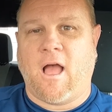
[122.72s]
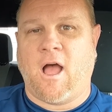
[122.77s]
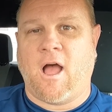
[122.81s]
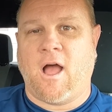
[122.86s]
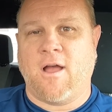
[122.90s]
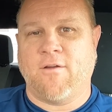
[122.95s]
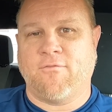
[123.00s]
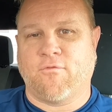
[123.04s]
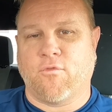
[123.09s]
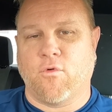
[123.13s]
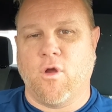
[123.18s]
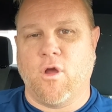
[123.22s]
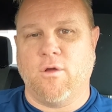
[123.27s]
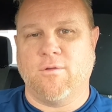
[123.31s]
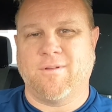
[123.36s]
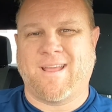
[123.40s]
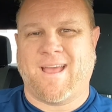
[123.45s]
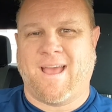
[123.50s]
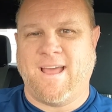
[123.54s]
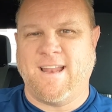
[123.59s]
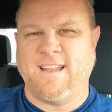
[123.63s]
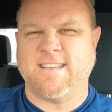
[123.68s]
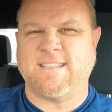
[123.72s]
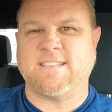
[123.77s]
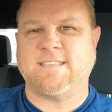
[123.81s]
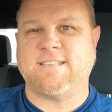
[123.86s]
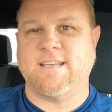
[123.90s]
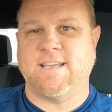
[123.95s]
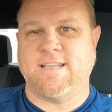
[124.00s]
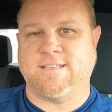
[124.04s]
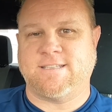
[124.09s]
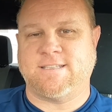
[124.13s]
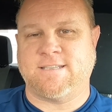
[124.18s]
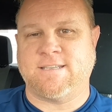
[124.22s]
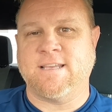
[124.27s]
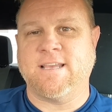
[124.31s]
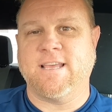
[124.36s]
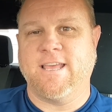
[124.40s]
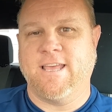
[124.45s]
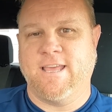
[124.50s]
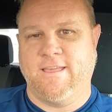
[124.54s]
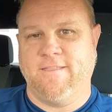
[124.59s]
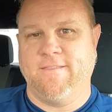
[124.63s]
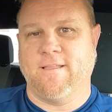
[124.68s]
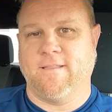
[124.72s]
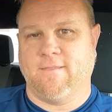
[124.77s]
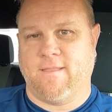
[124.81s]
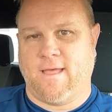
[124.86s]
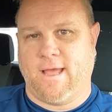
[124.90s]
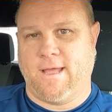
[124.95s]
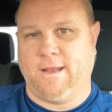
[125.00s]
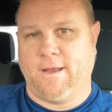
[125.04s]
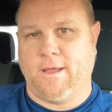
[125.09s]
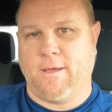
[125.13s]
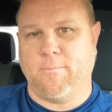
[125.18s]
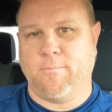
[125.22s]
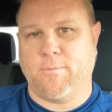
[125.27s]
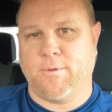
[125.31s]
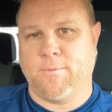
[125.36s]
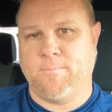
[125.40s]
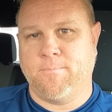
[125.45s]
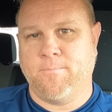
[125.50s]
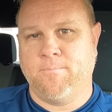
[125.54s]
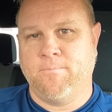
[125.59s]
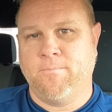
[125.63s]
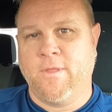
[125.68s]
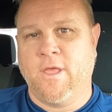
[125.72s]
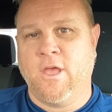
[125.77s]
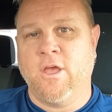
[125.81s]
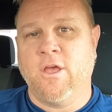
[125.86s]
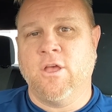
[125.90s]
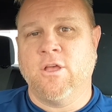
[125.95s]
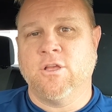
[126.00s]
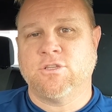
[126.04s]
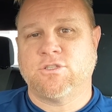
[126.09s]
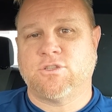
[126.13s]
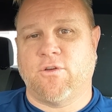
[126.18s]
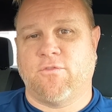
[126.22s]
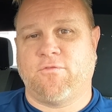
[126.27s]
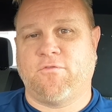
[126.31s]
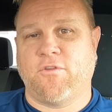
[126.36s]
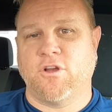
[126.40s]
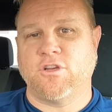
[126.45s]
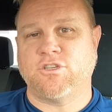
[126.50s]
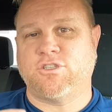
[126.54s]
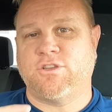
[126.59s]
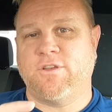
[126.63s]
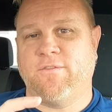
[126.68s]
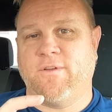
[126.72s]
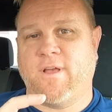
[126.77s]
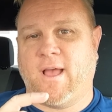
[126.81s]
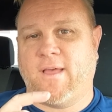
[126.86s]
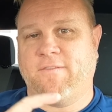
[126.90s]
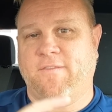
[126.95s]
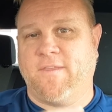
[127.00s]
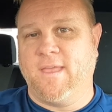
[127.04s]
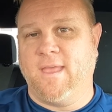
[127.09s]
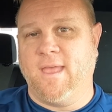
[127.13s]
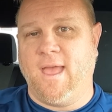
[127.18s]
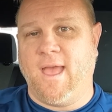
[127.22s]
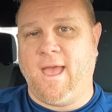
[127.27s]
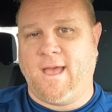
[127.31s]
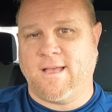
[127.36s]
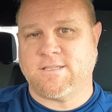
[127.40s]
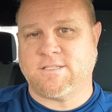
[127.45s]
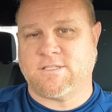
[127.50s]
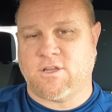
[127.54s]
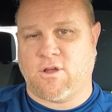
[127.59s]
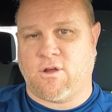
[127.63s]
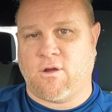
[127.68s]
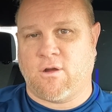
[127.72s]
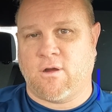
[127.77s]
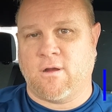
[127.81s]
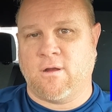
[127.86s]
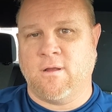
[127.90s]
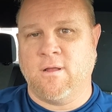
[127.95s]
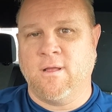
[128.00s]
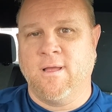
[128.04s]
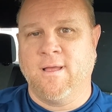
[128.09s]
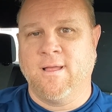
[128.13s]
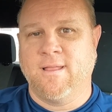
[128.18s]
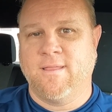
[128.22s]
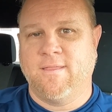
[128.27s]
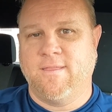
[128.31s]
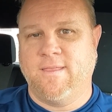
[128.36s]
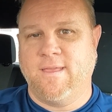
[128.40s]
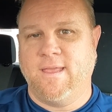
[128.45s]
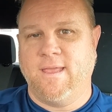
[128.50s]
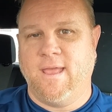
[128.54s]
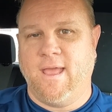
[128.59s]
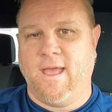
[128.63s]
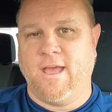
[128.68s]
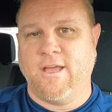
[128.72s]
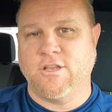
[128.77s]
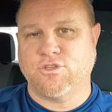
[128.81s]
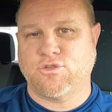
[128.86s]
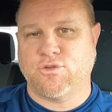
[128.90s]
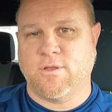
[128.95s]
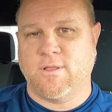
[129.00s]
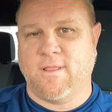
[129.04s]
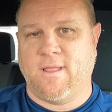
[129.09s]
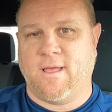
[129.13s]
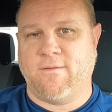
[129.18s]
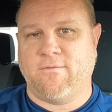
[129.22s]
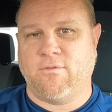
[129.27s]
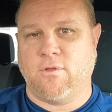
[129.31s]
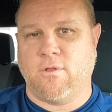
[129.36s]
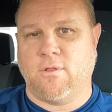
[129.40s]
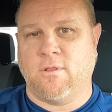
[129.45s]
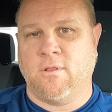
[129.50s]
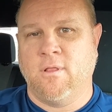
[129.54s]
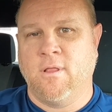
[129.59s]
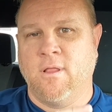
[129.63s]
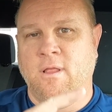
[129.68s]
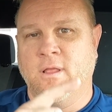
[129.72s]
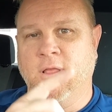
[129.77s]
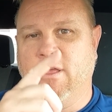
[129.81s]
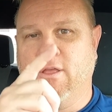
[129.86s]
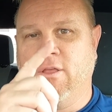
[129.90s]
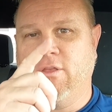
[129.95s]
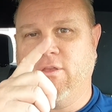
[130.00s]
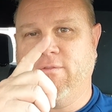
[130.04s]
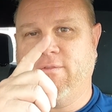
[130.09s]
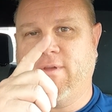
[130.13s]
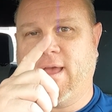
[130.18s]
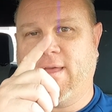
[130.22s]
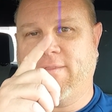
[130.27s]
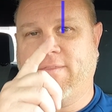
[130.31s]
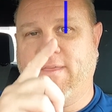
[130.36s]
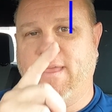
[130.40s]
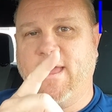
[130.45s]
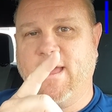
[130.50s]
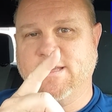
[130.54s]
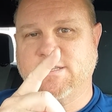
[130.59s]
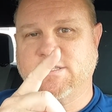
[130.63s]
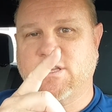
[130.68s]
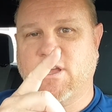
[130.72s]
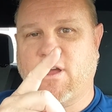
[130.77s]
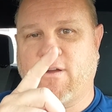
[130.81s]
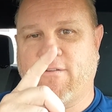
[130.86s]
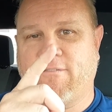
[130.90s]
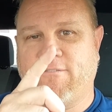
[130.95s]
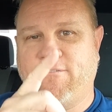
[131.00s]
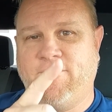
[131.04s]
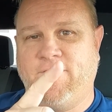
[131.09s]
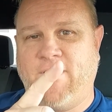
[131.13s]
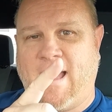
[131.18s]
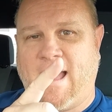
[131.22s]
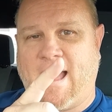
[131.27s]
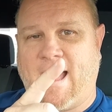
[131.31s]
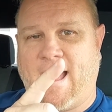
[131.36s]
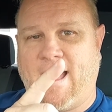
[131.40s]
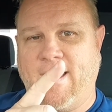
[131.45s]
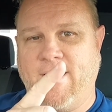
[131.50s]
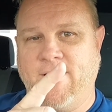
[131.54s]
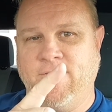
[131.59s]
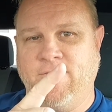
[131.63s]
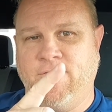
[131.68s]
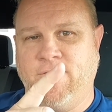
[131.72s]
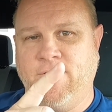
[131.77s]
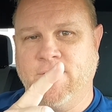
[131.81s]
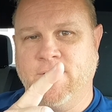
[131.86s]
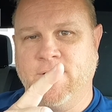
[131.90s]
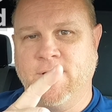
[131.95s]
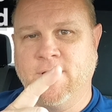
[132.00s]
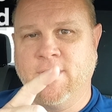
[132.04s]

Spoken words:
Off-Road kind of sits in the lineup. So first you've got the SR, the entry level, you've got the SR5,